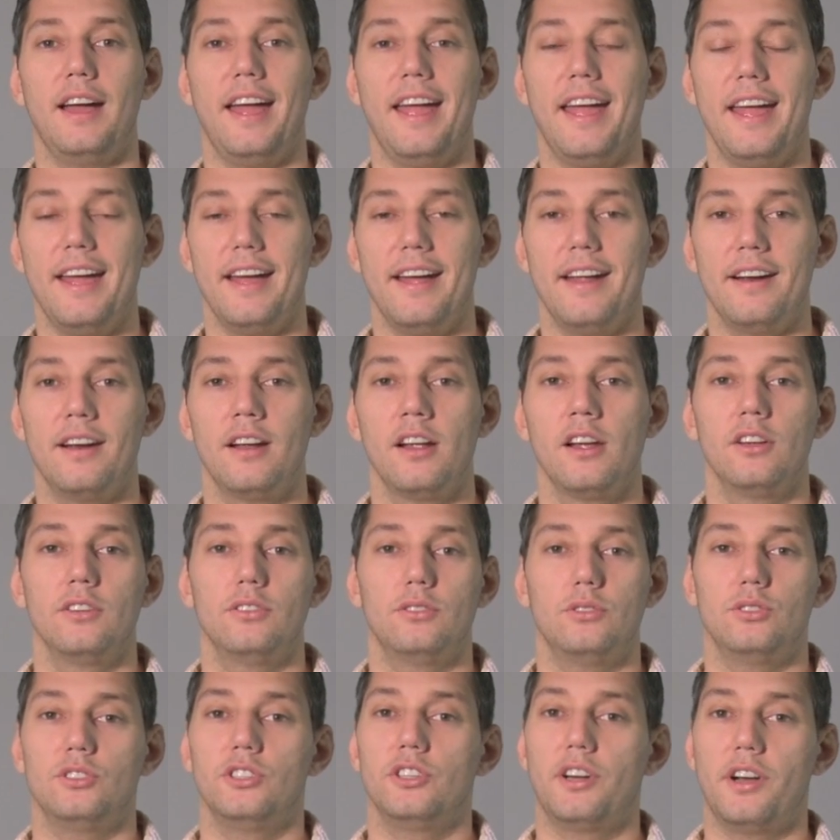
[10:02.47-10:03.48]
hair
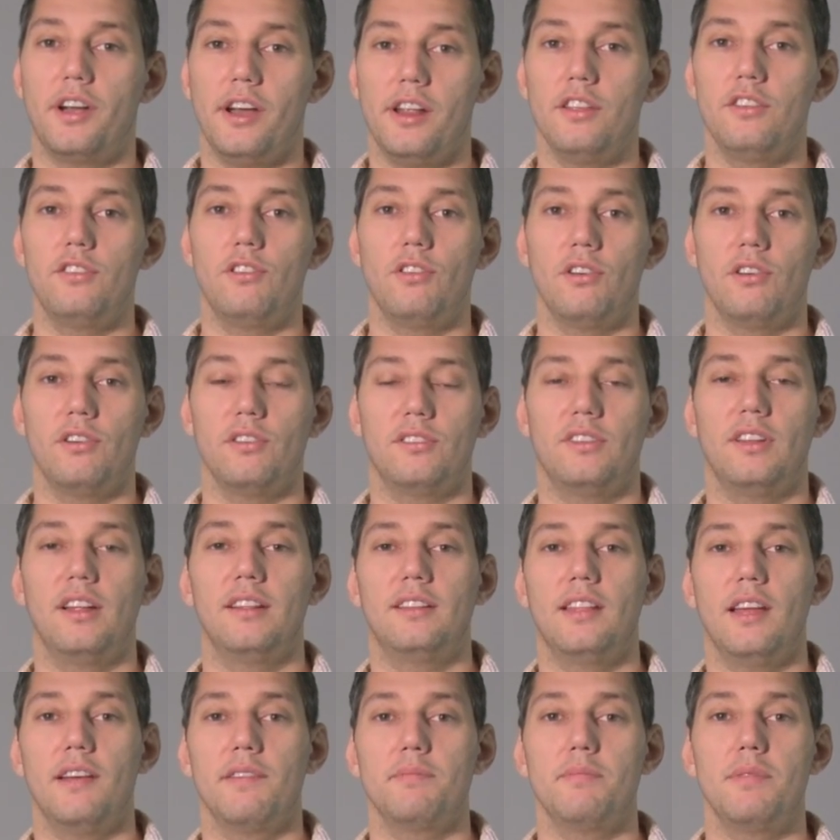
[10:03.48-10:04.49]
to the creatures
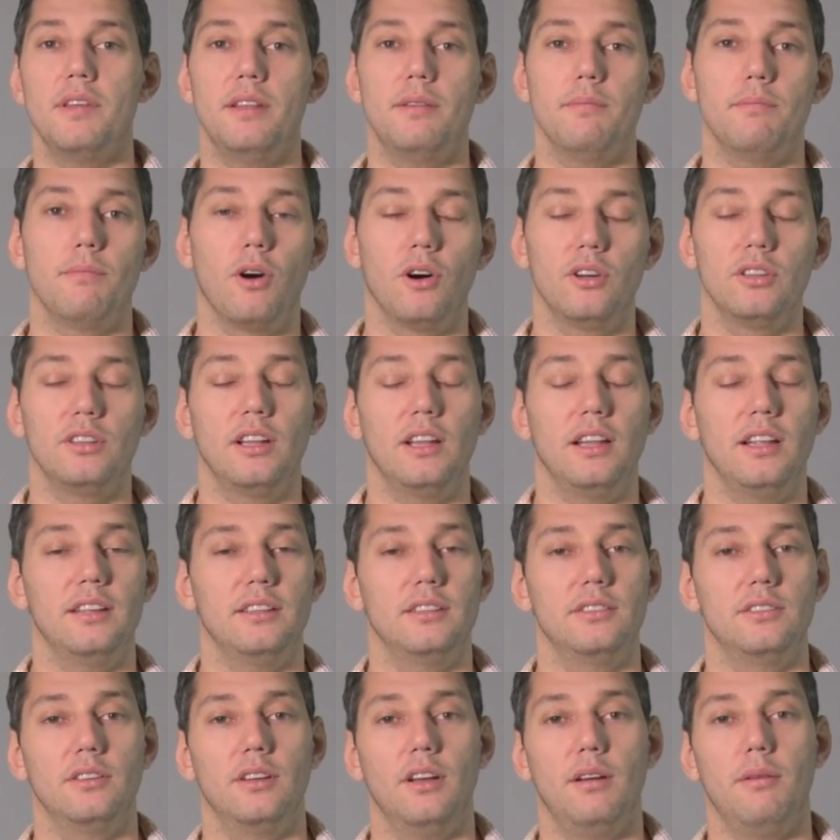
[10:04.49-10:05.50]
that have been
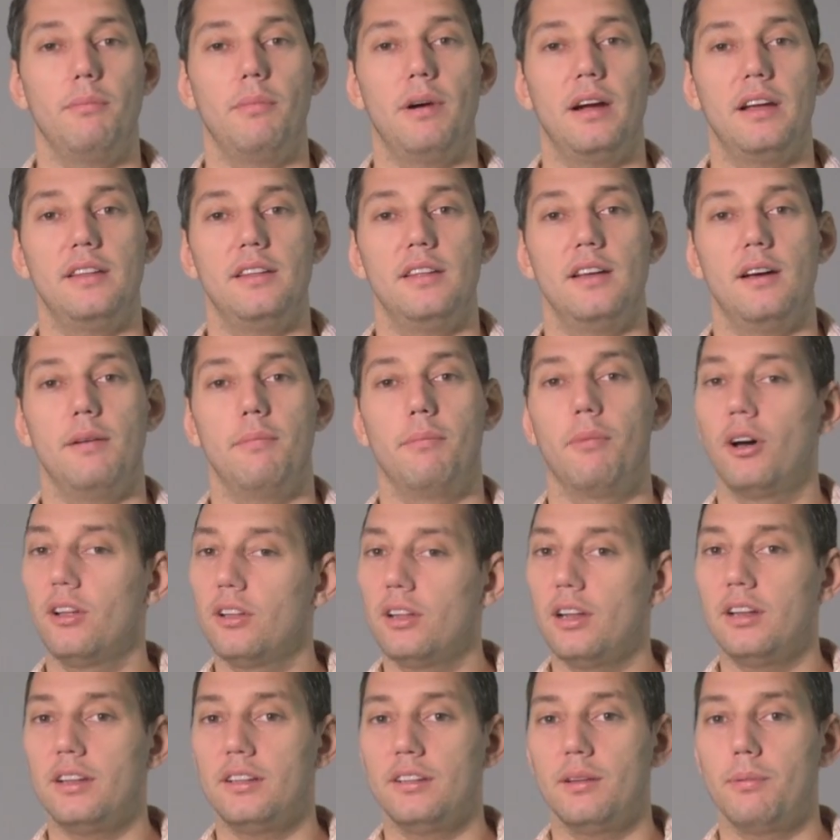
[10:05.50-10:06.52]
modeled by the
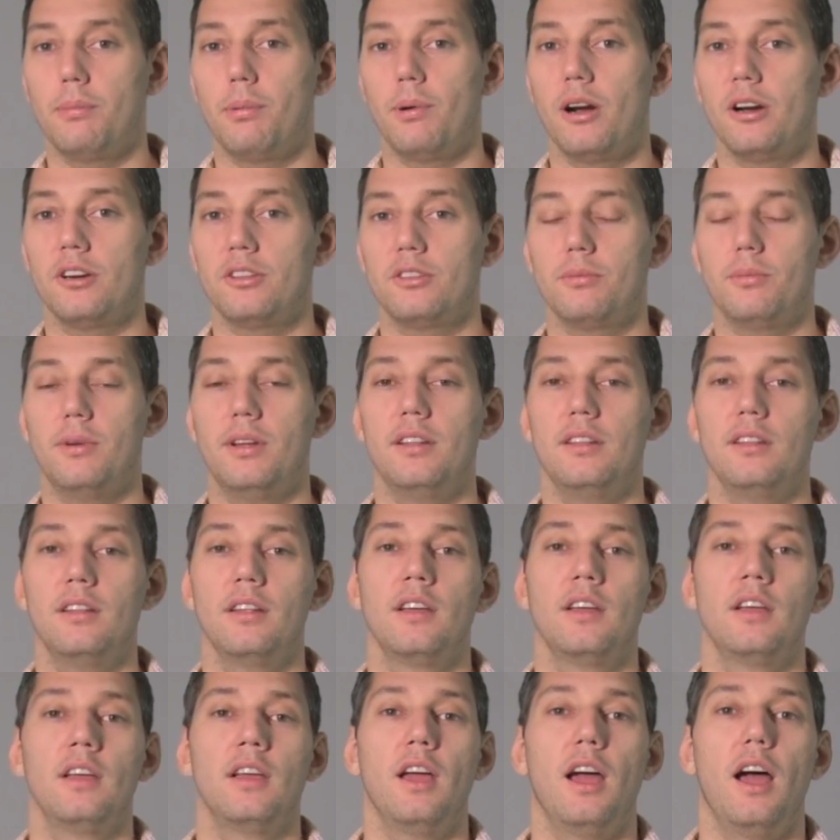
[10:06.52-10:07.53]
modeling department,
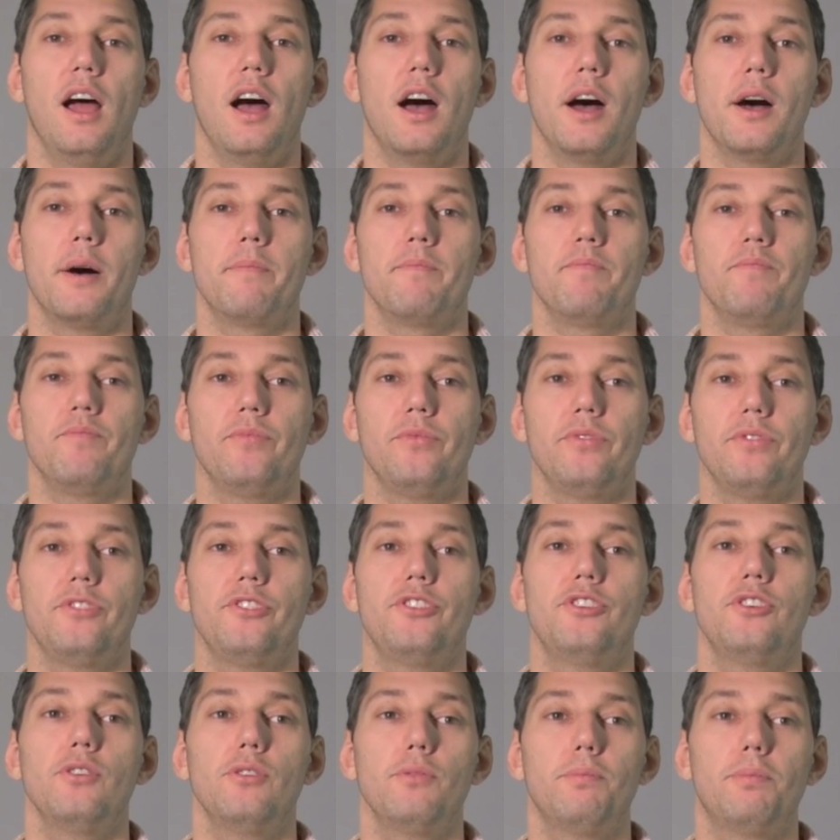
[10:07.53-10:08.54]

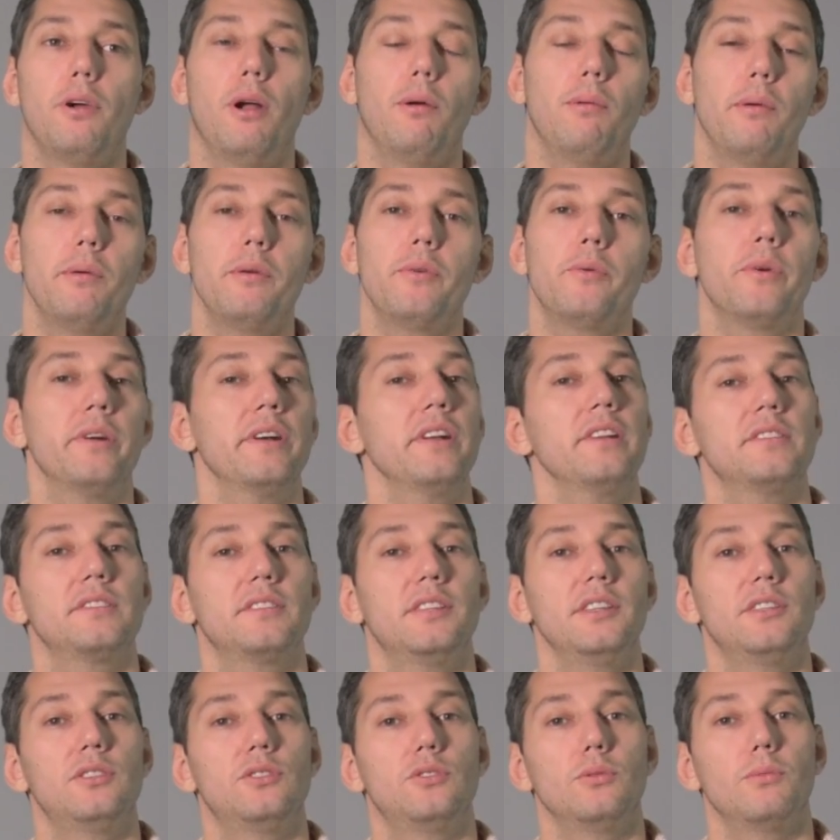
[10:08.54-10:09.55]
you probably wanna
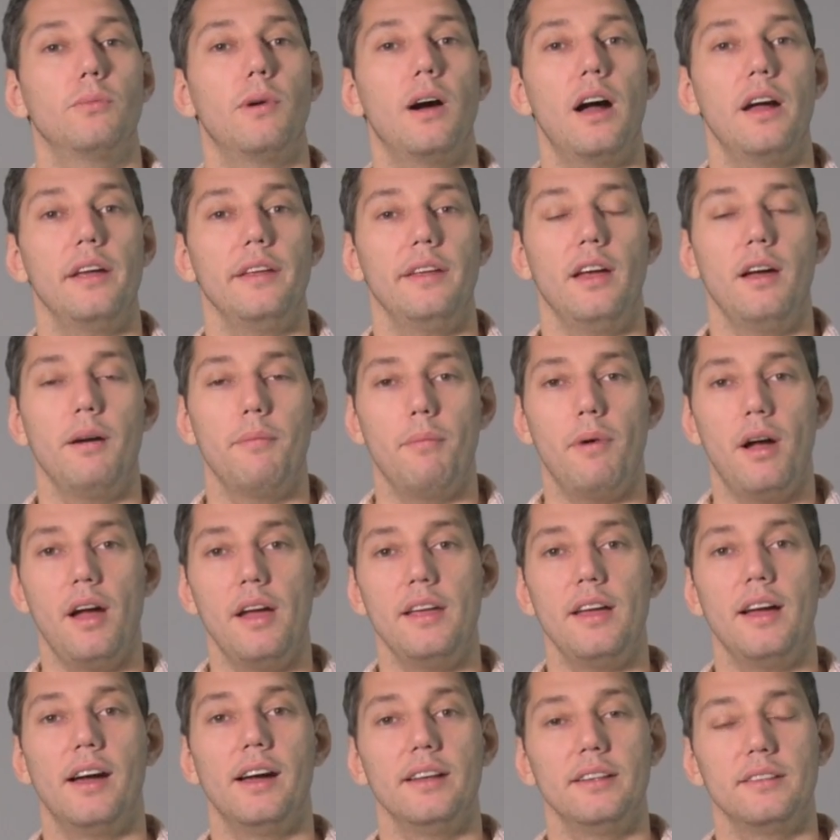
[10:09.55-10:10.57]
stick to Maya.
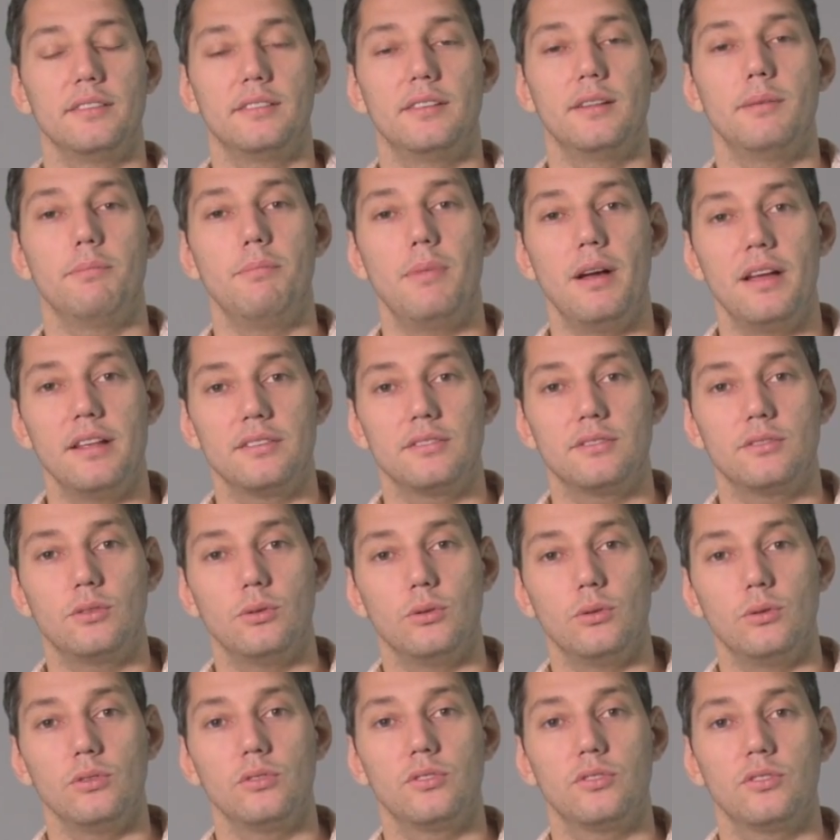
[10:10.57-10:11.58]
Maya has the best
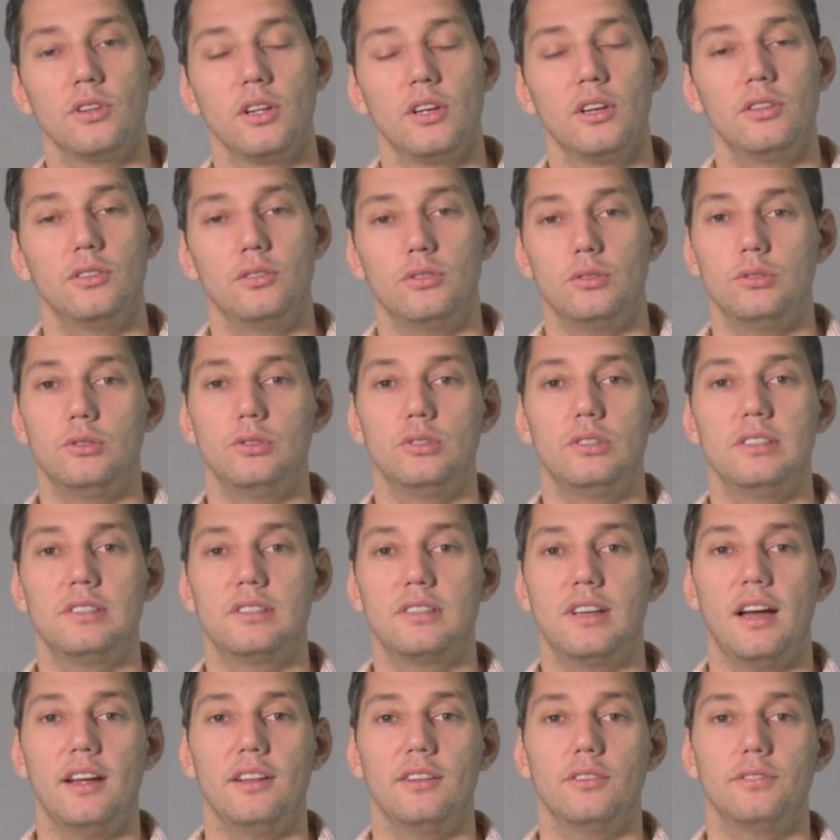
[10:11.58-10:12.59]
tools to do
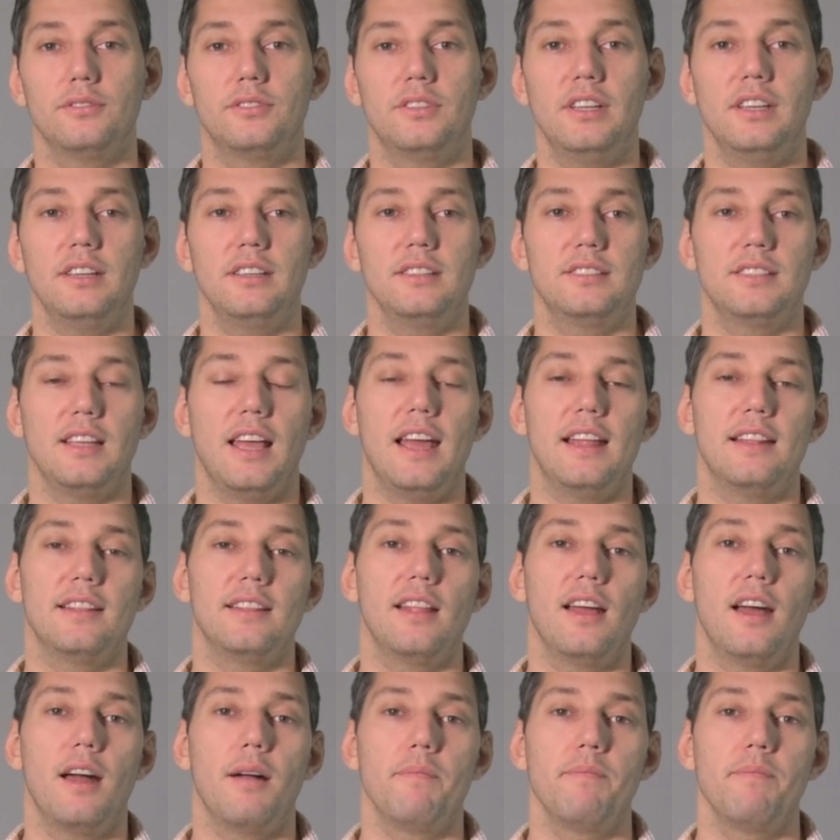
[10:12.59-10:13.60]
these kind of things, and